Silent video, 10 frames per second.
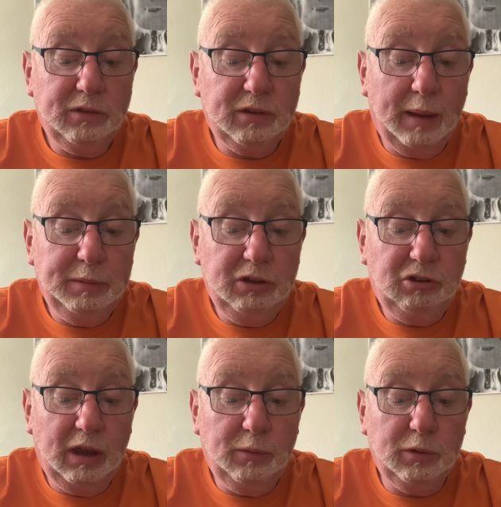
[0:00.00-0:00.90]
Sammy
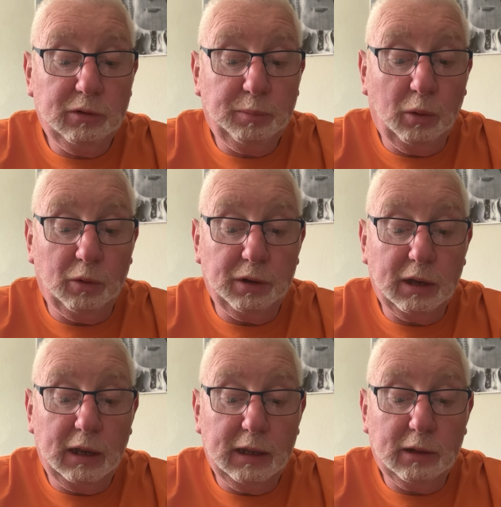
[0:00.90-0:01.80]
J was born and a
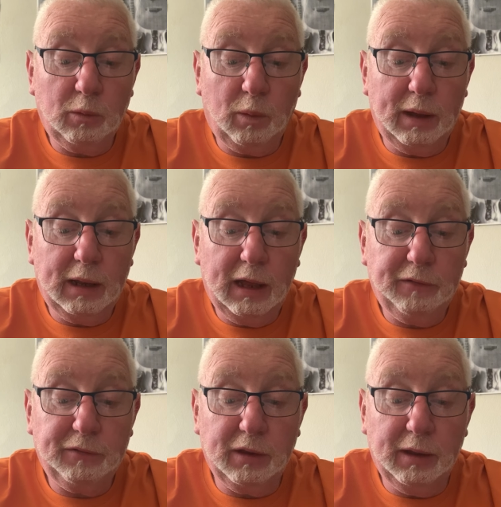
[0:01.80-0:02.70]
little while
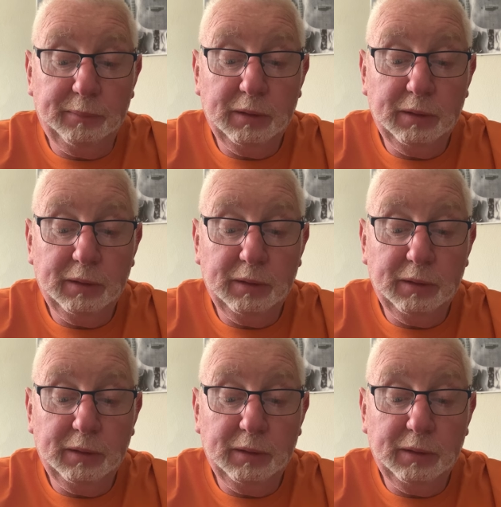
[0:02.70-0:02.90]
after,